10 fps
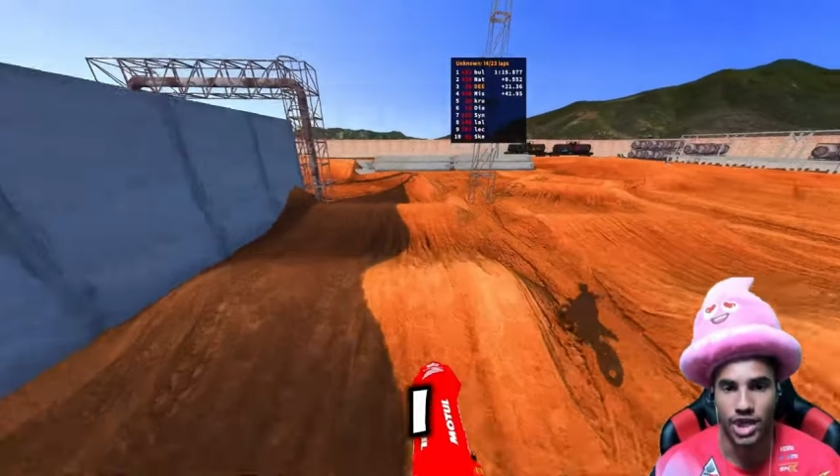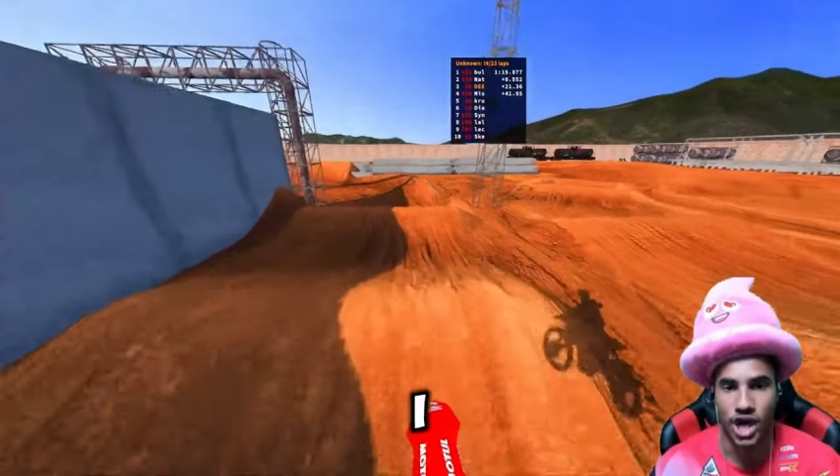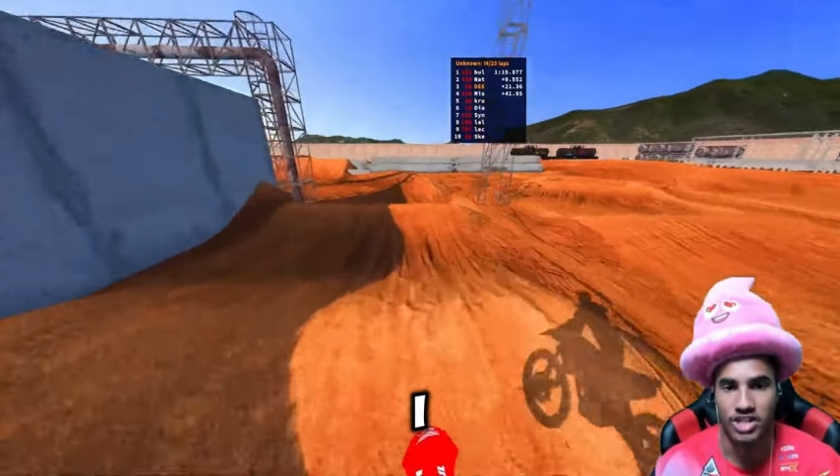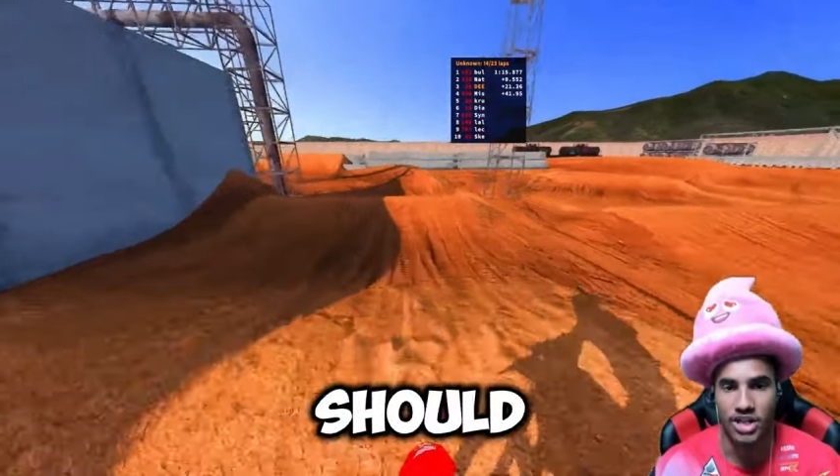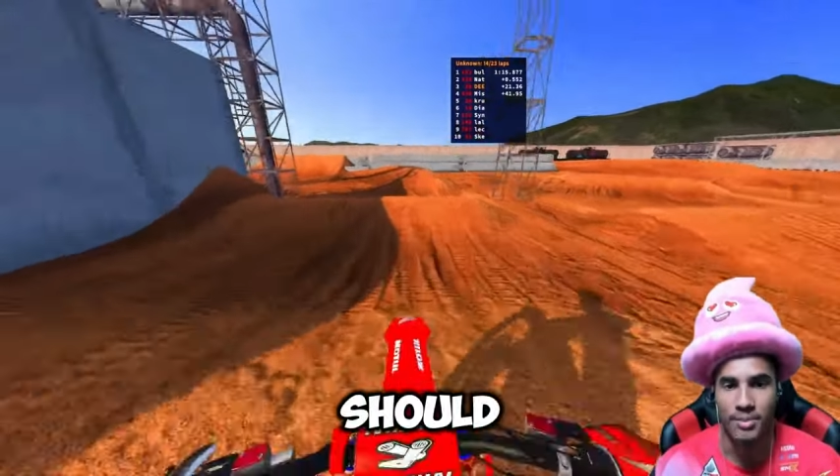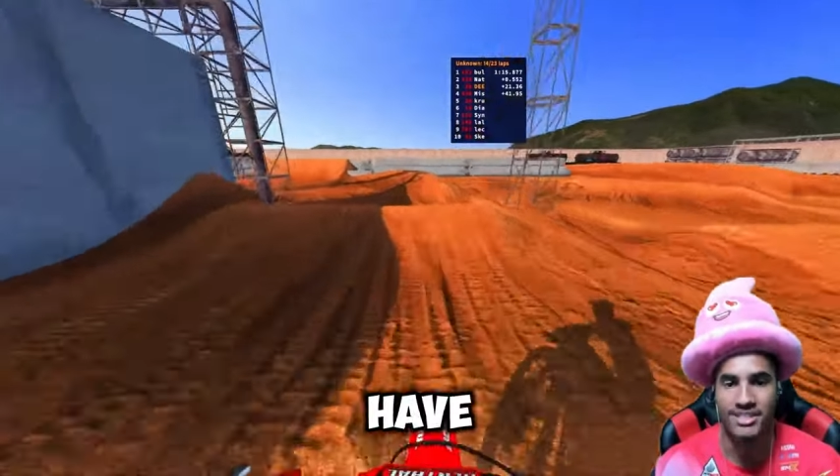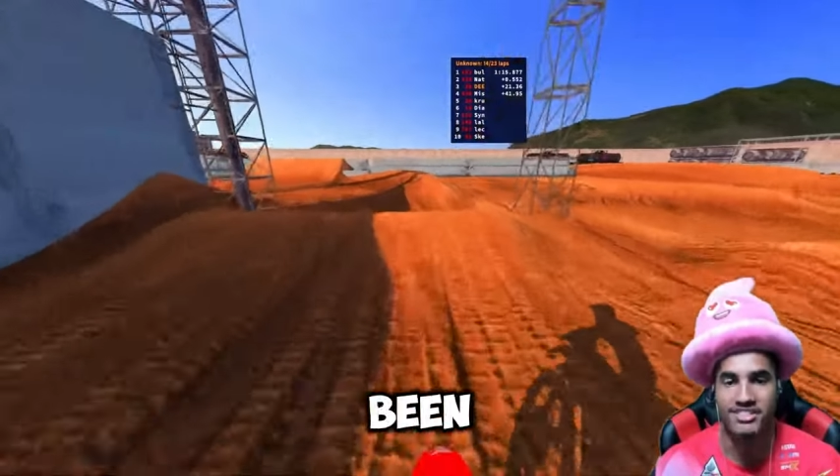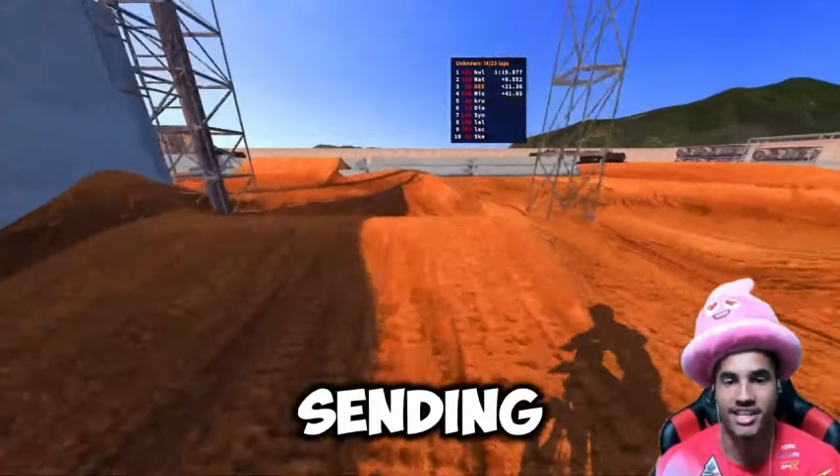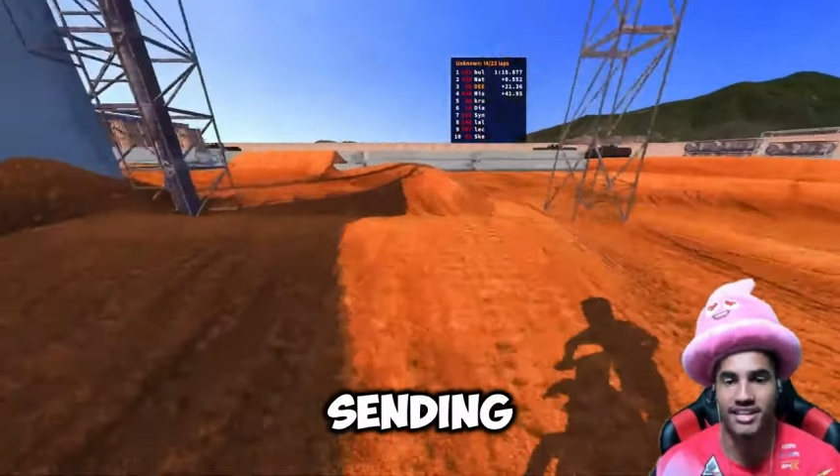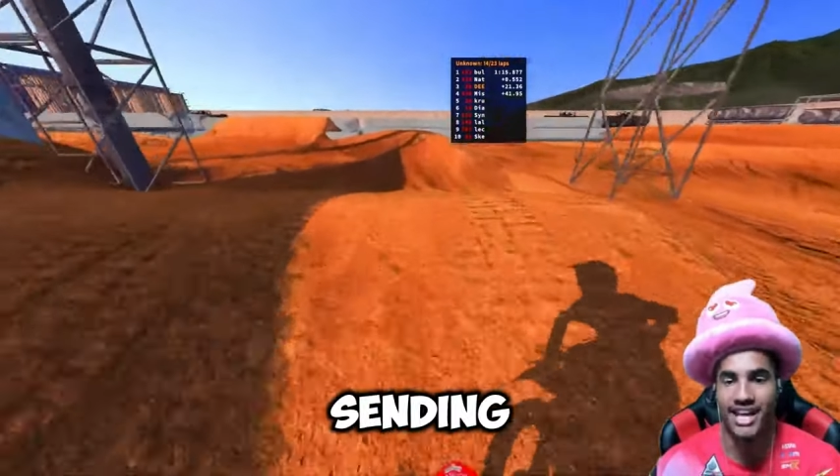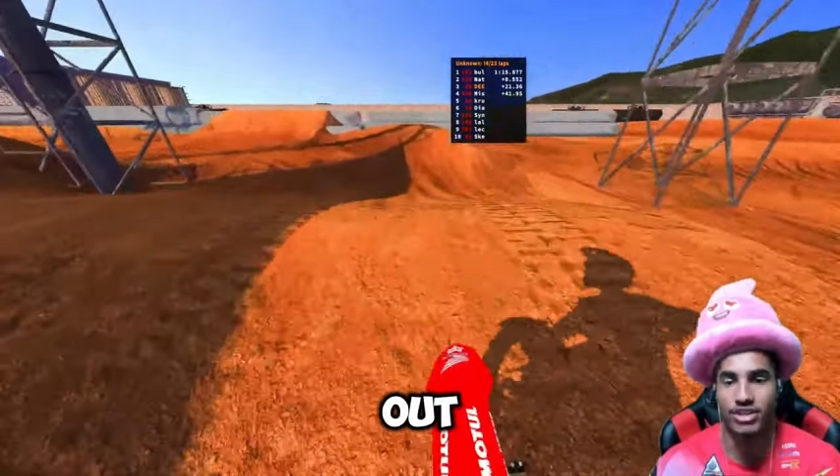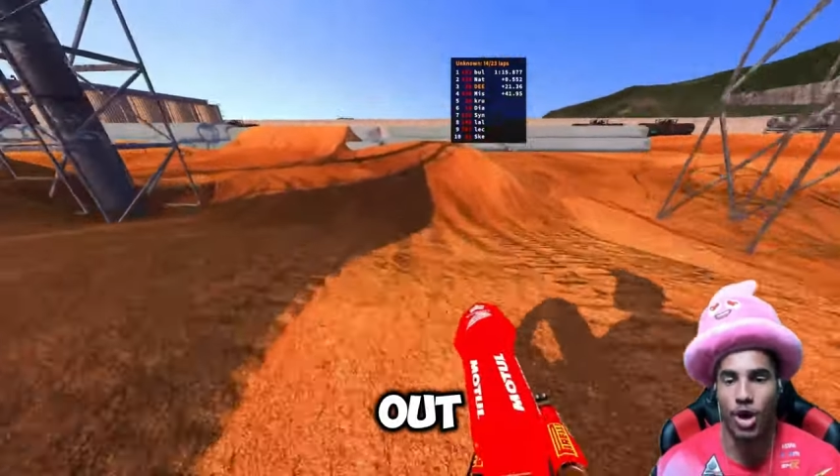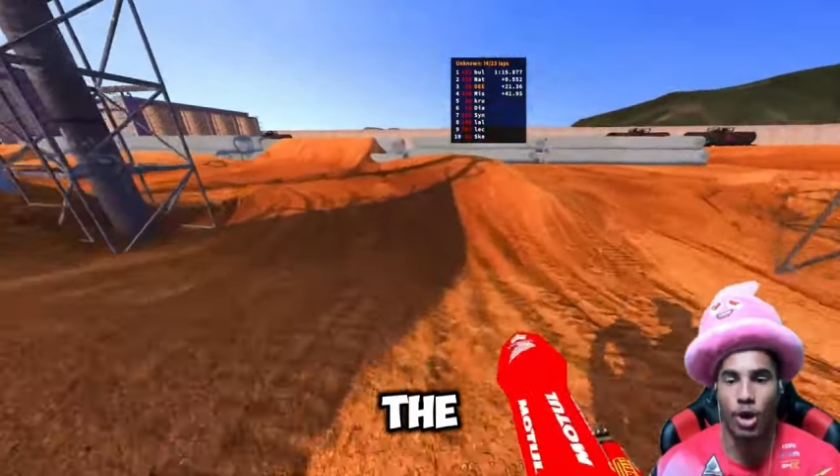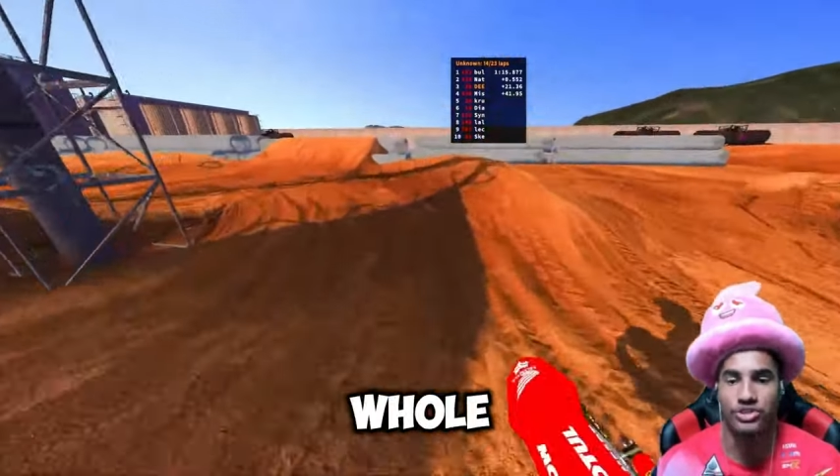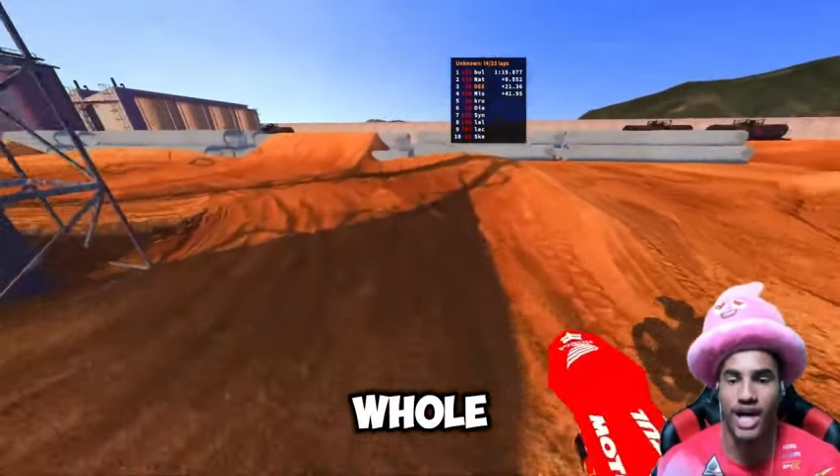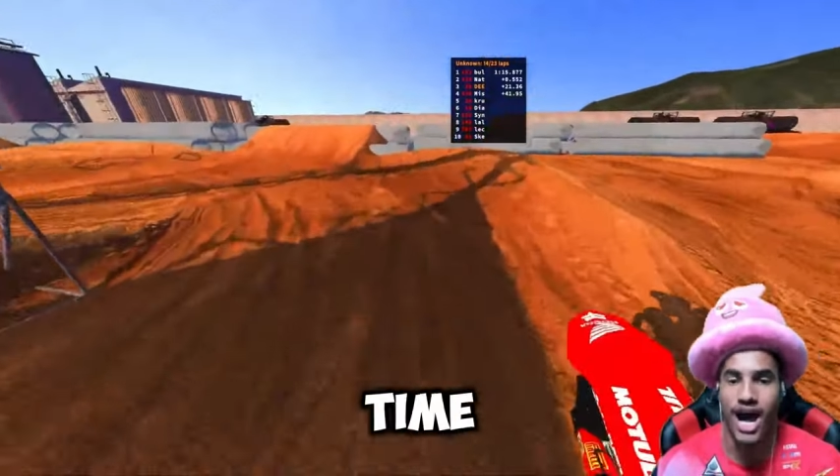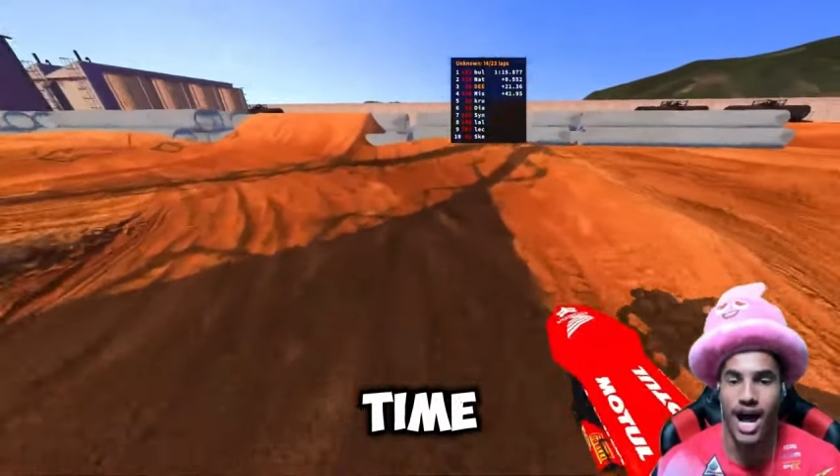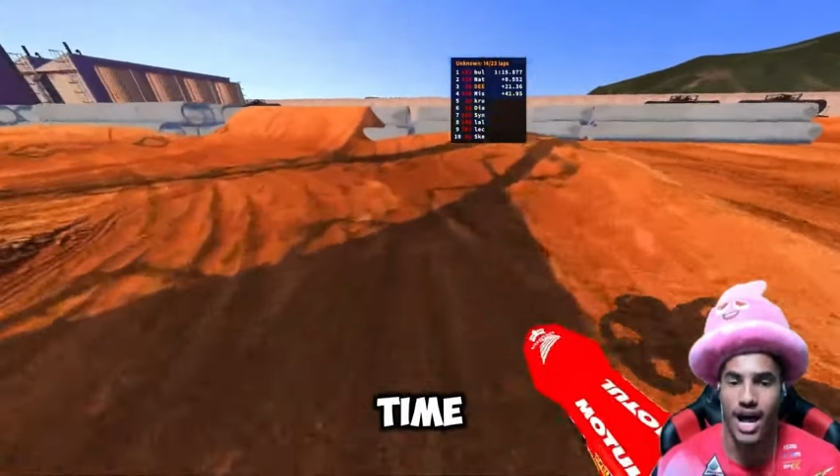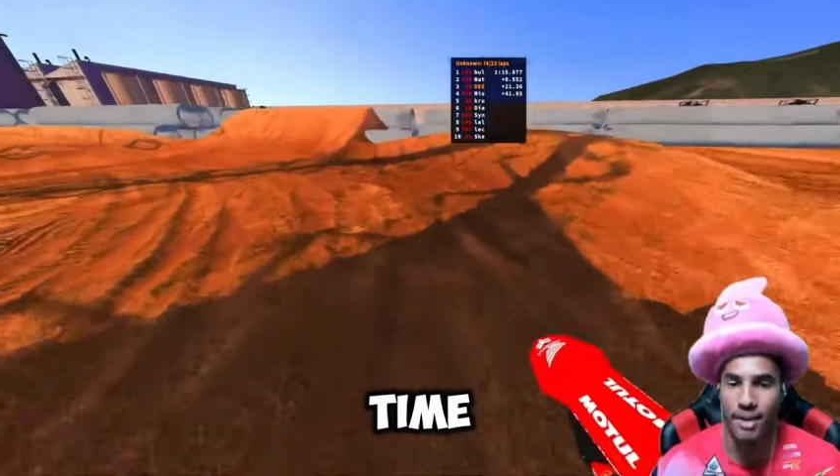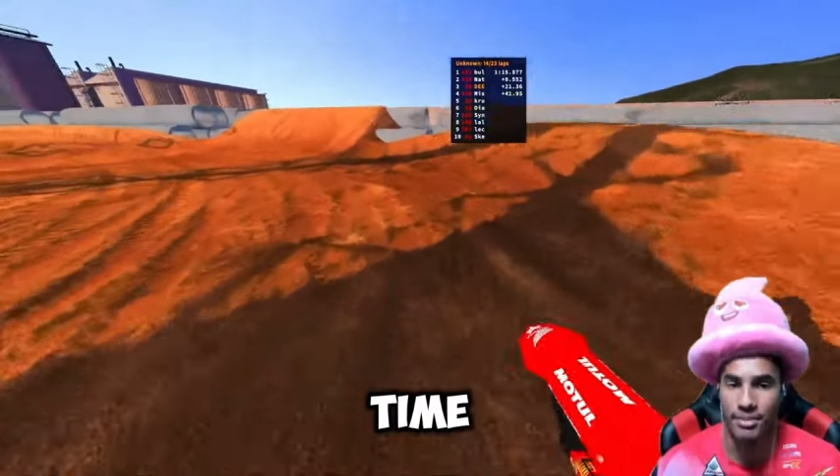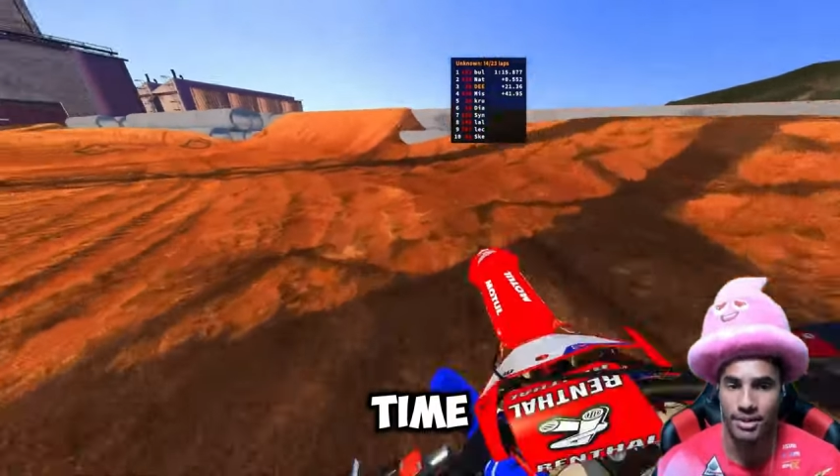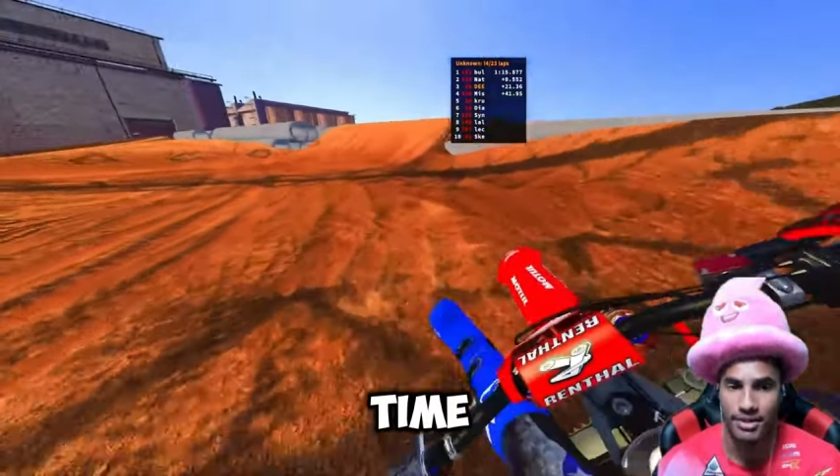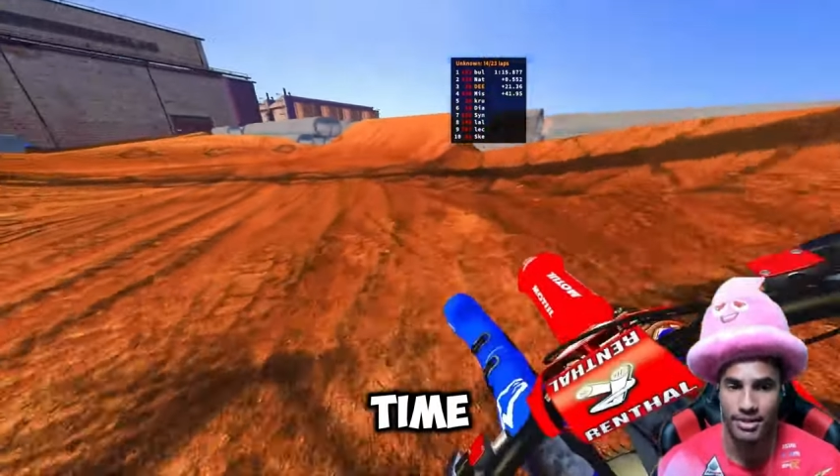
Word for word: I should have been sending that the whole time.